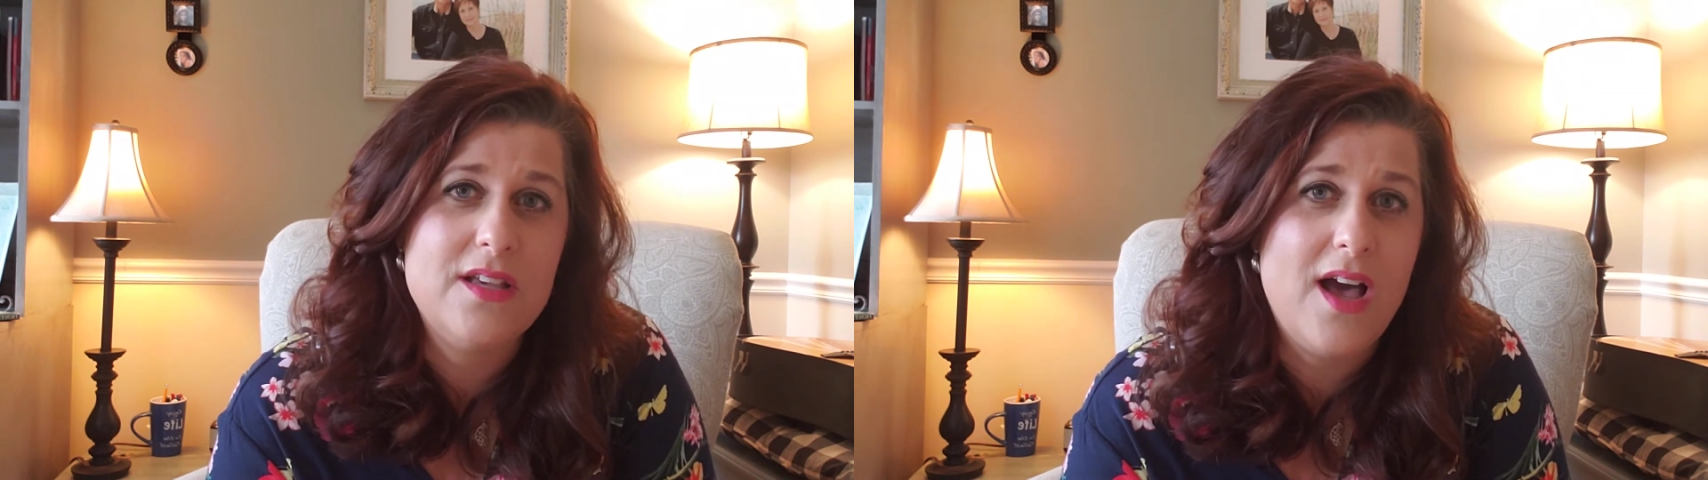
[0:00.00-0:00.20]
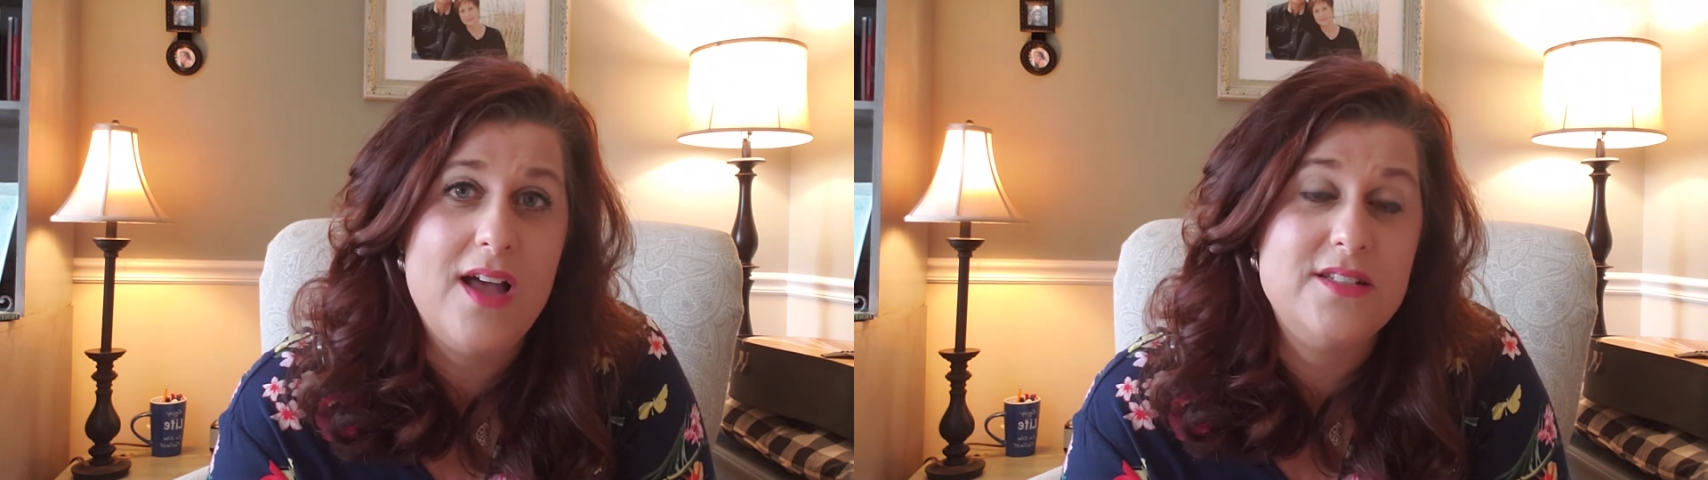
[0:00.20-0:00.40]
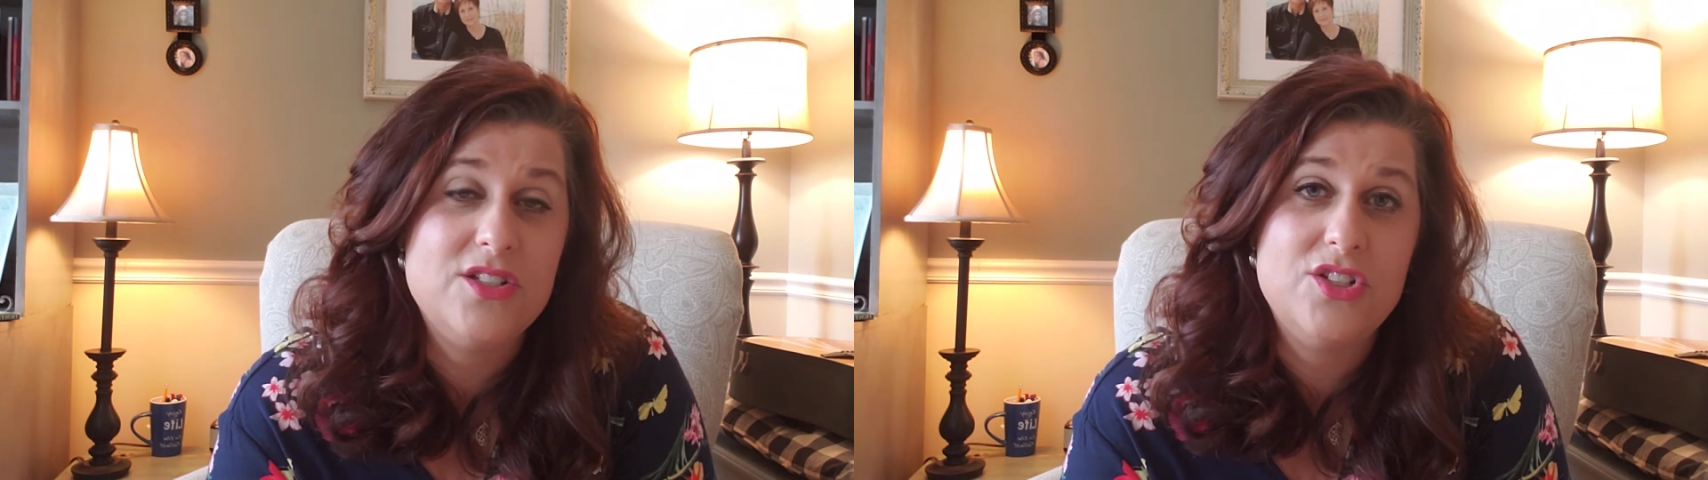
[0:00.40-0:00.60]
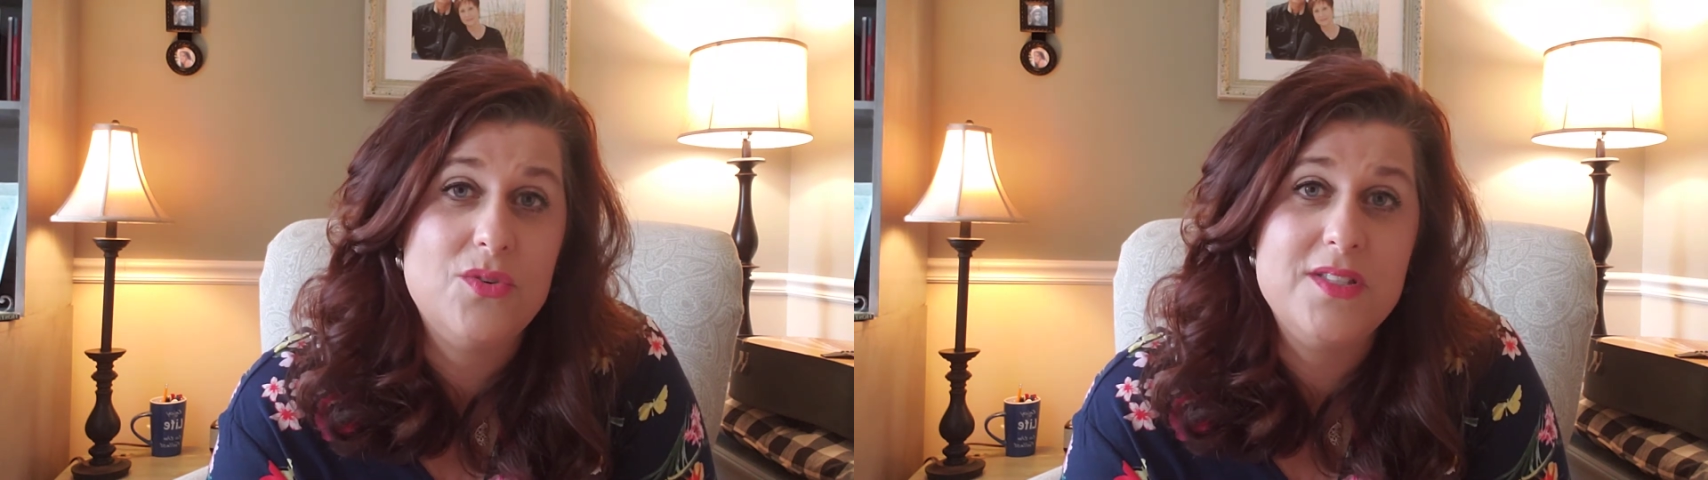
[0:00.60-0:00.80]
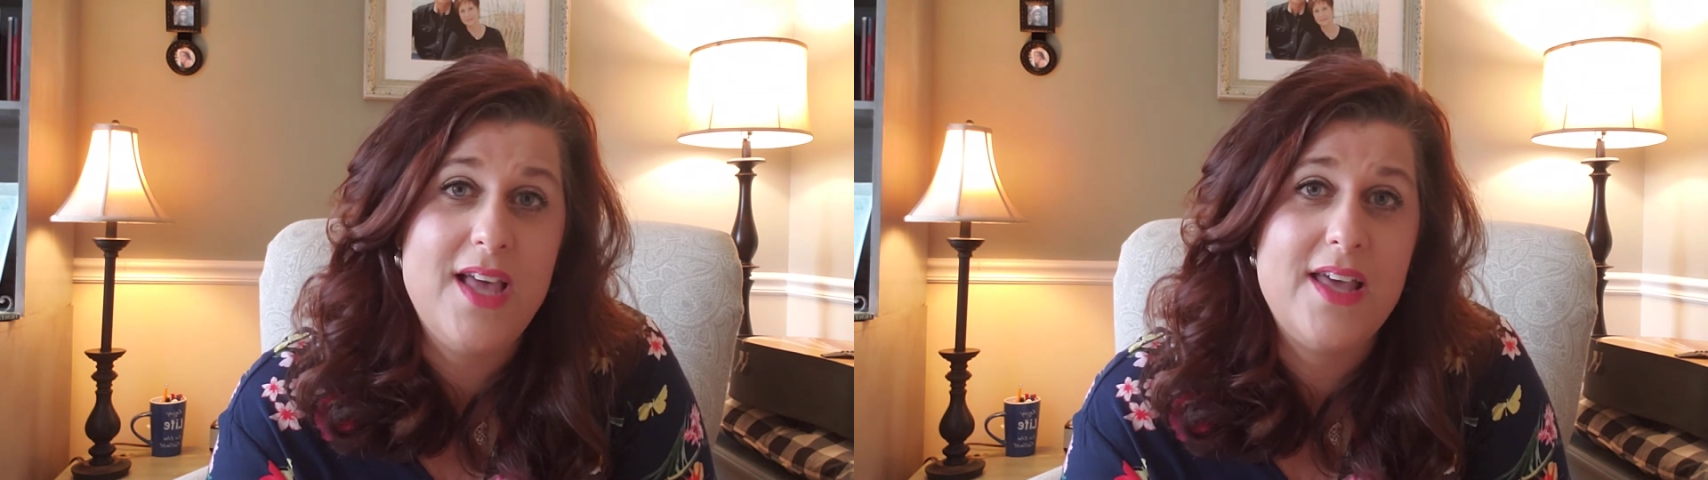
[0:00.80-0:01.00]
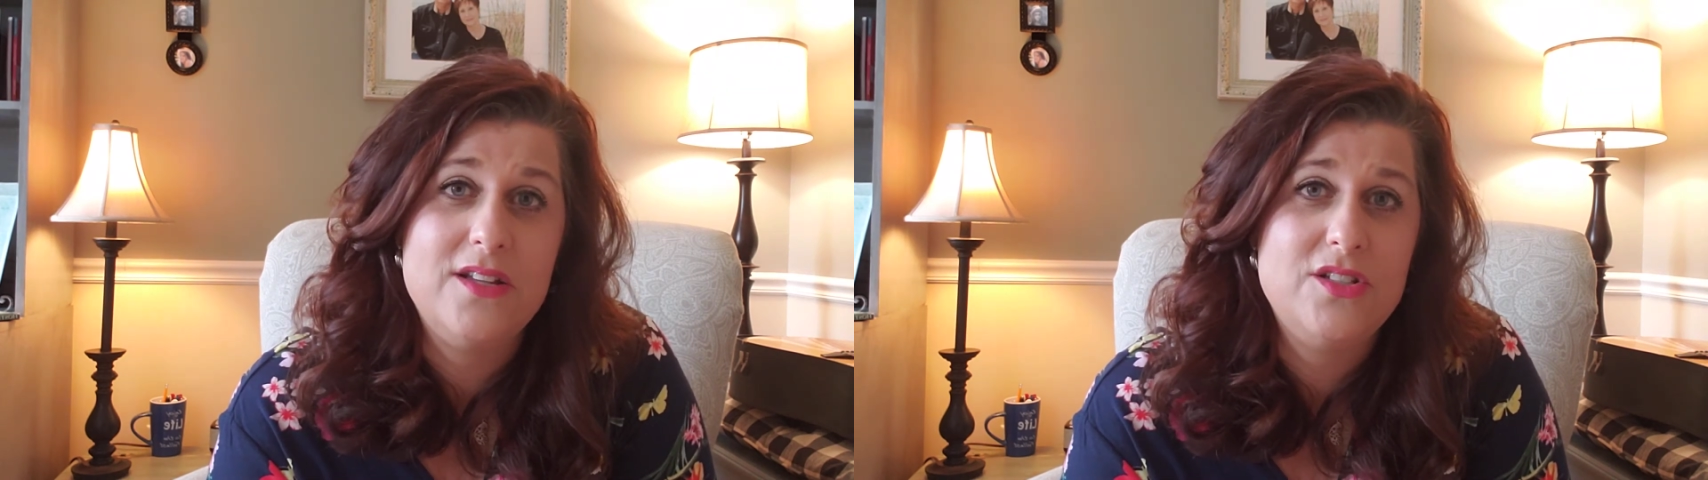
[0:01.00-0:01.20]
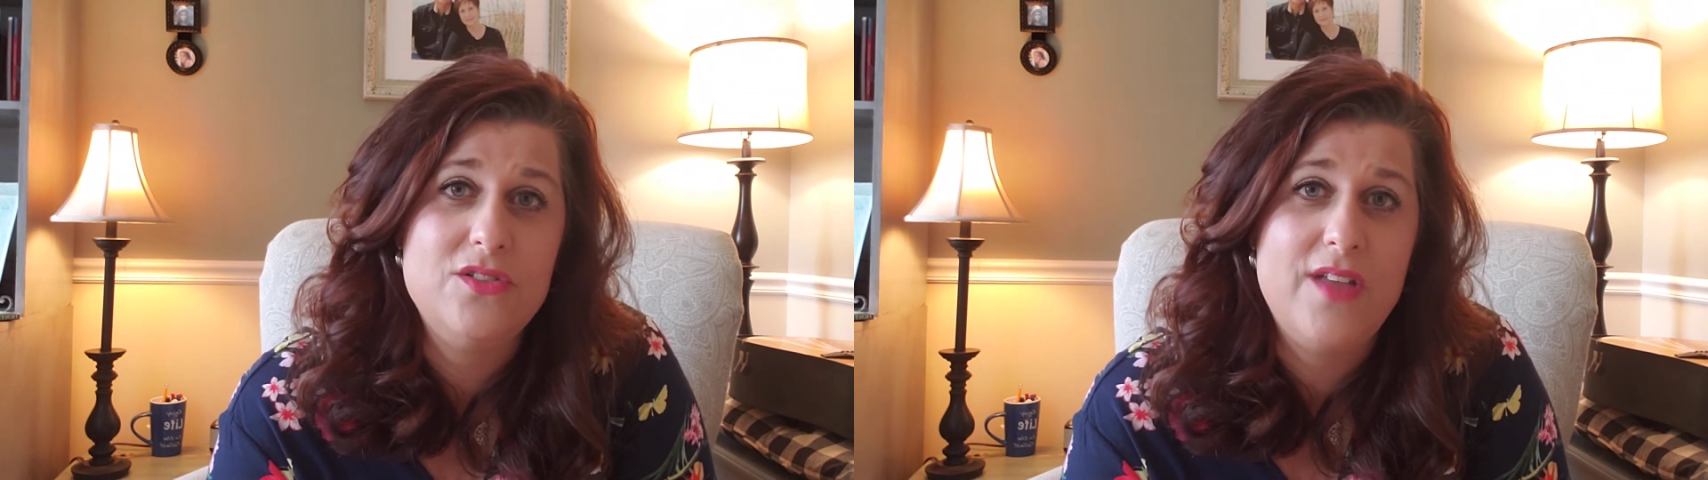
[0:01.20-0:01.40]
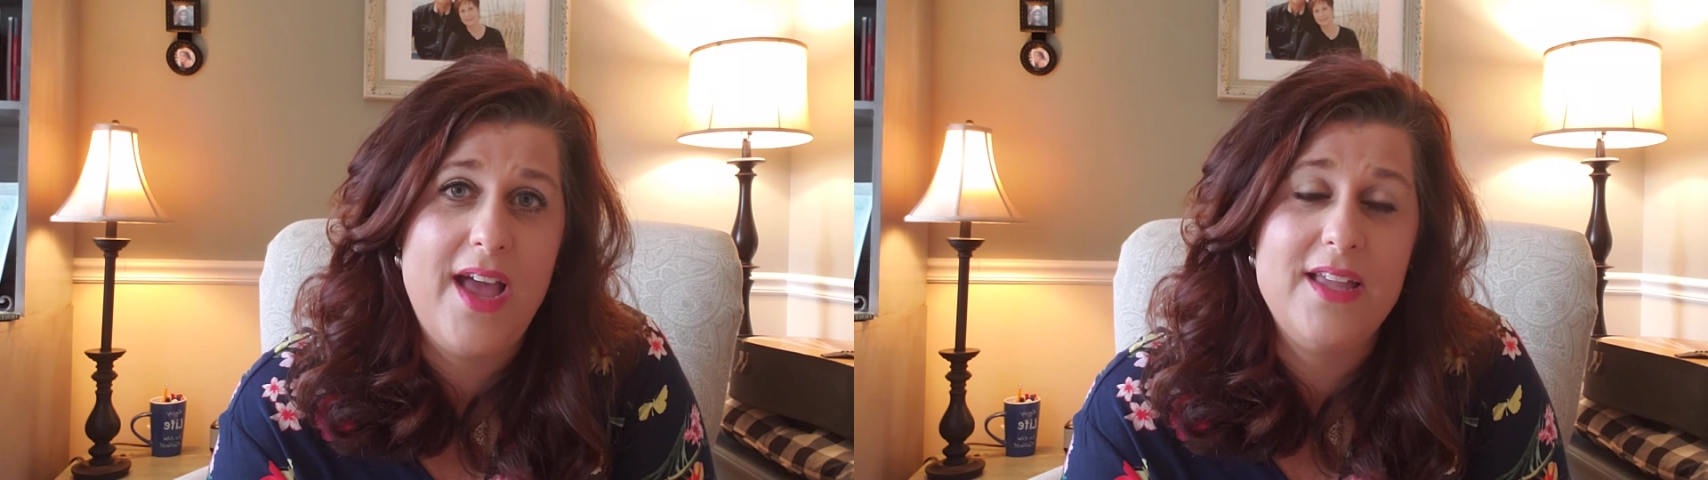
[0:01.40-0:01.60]
God to show us how to do
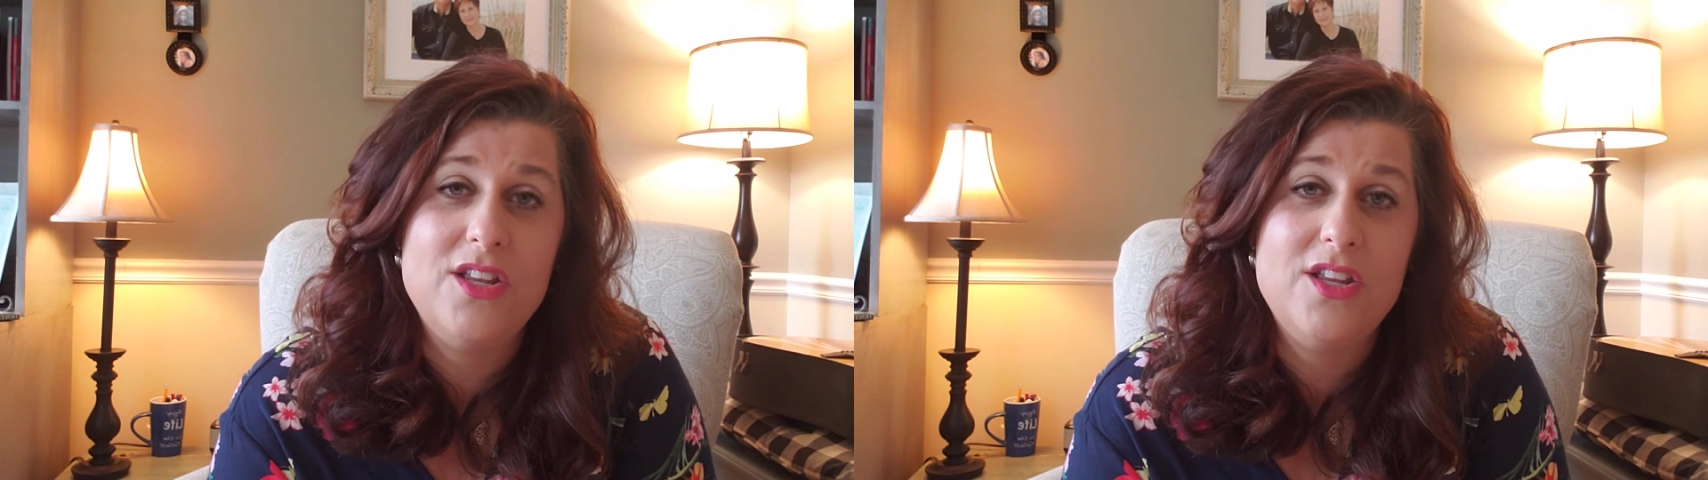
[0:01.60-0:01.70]
that.